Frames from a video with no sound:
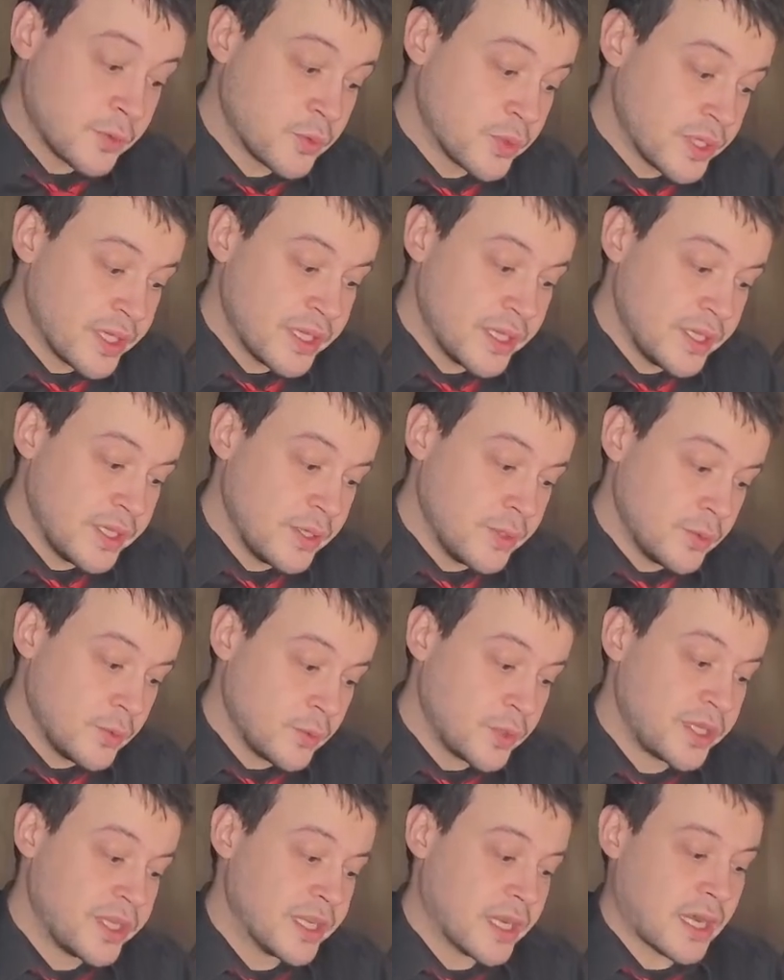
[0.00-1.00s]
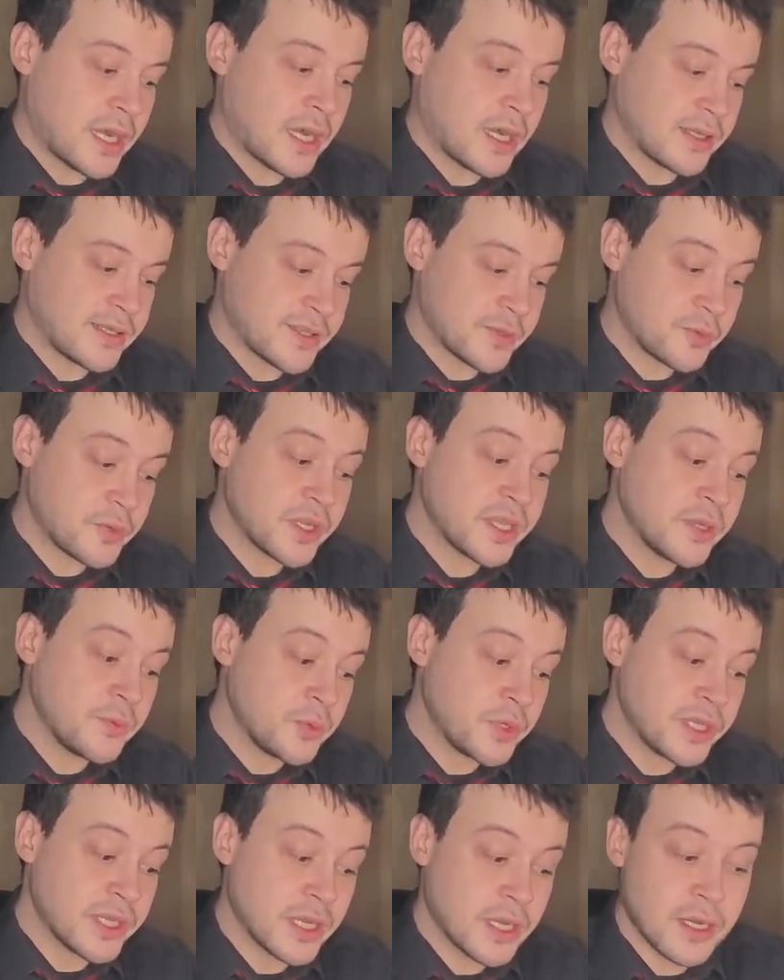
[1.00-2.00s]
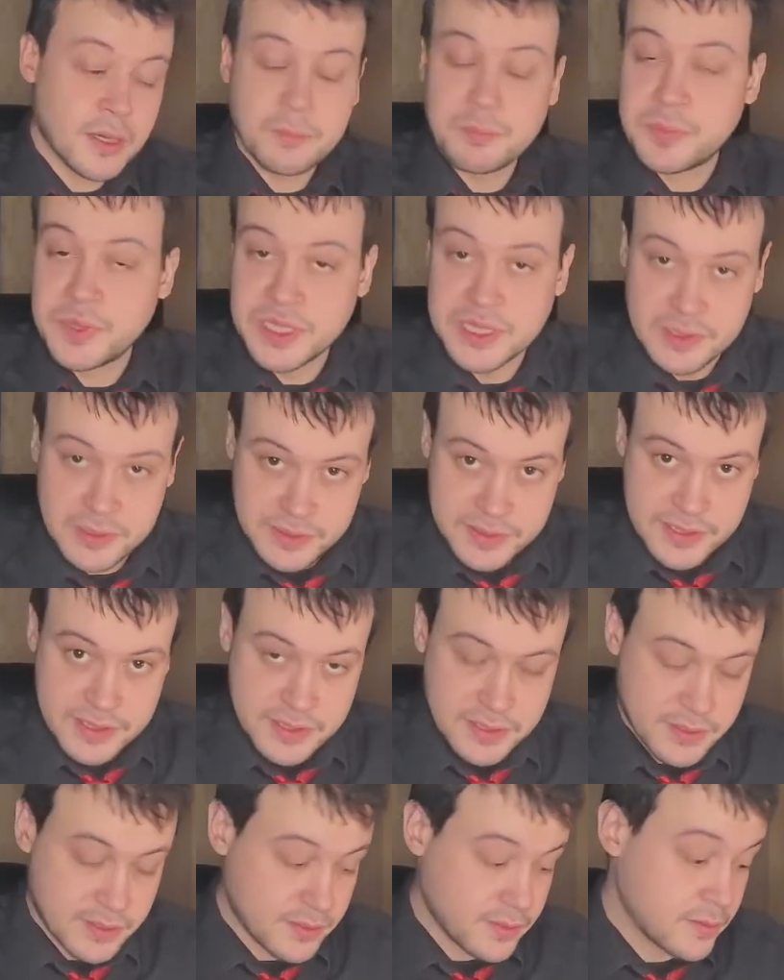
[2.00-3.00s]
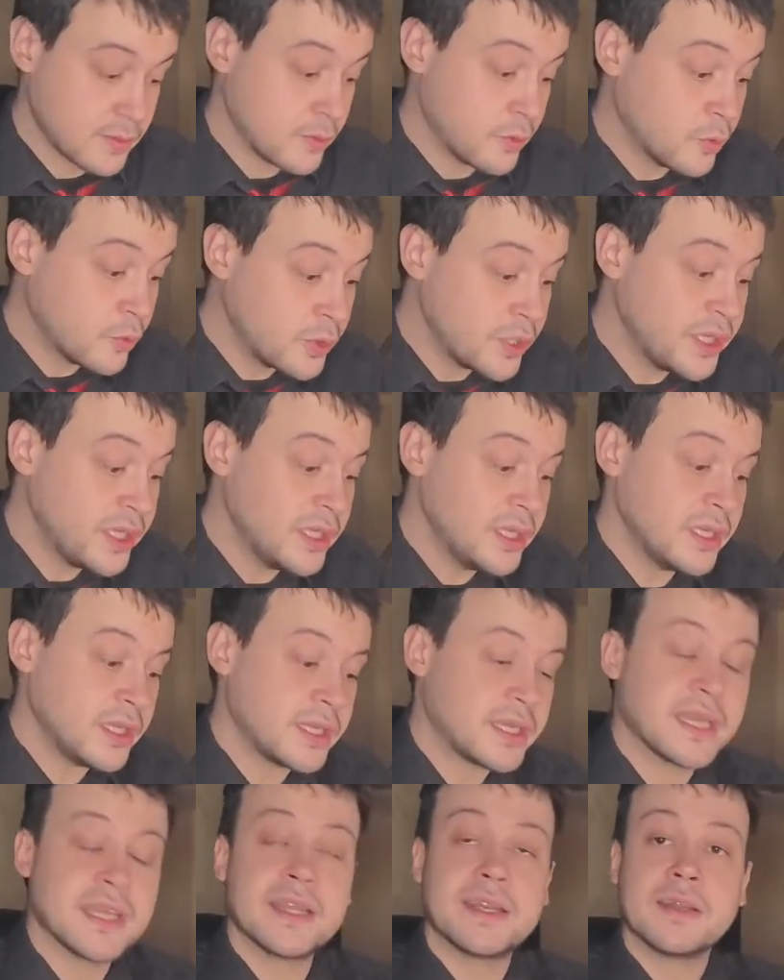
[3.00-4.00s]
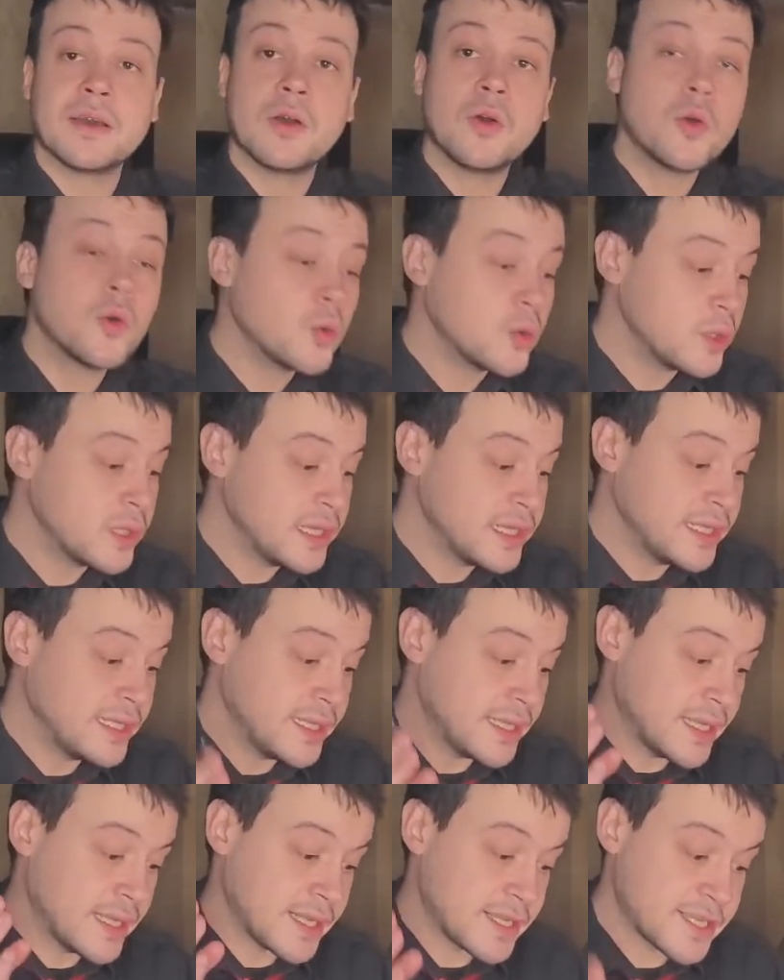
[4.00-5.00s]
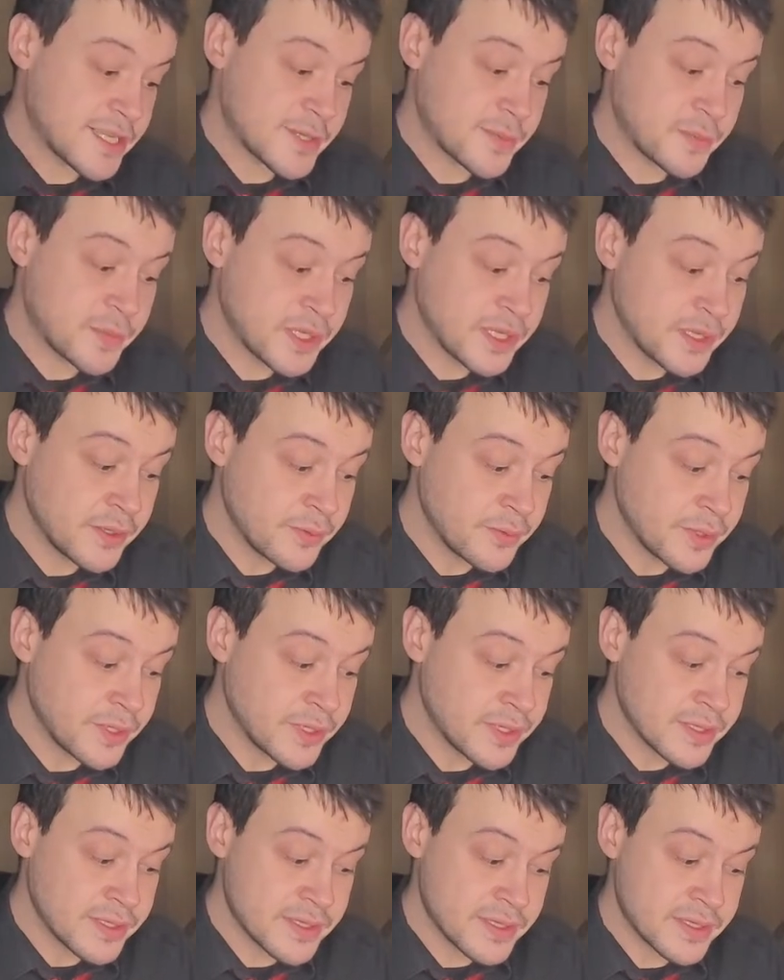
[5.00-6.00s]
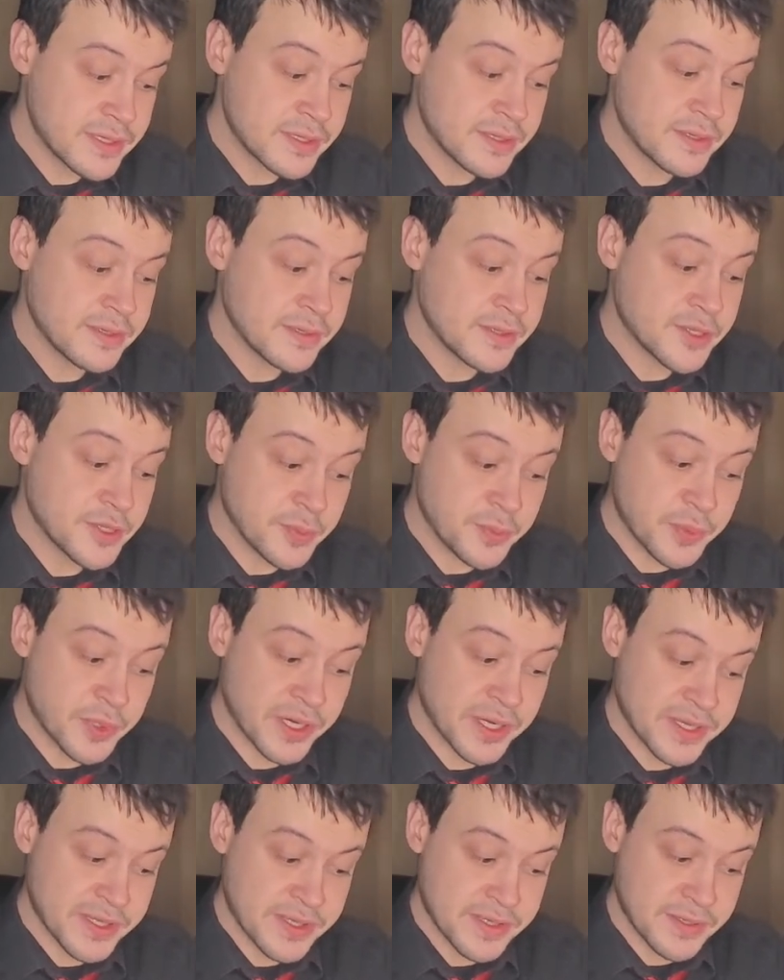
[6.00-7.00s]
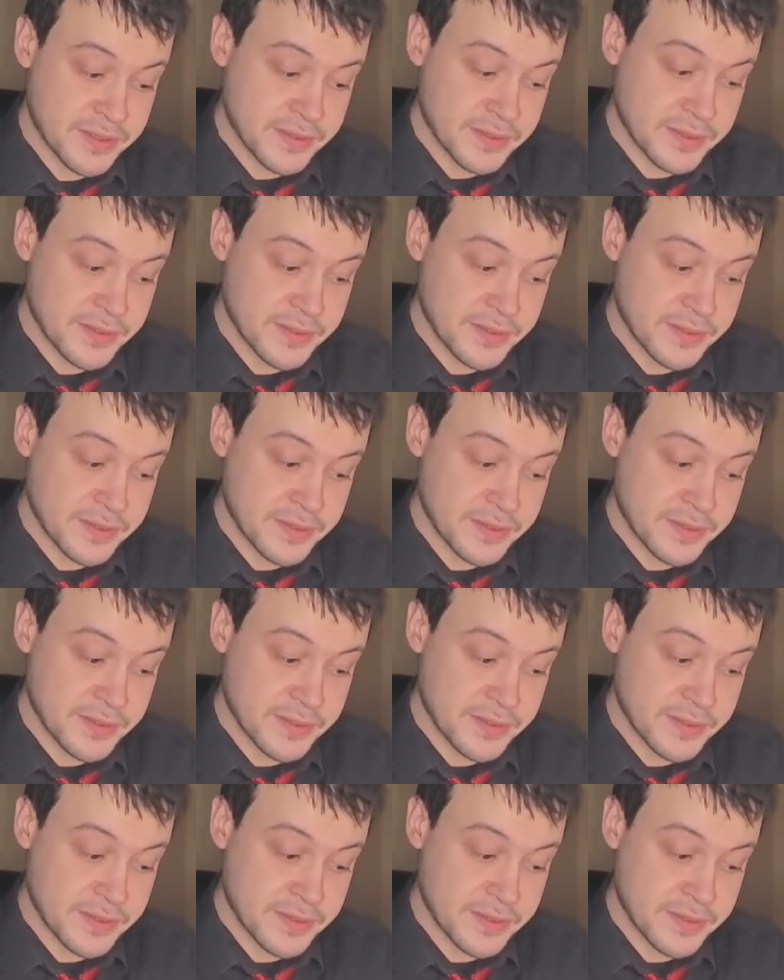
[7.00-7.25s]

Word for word: way we are built, we can only experience the present.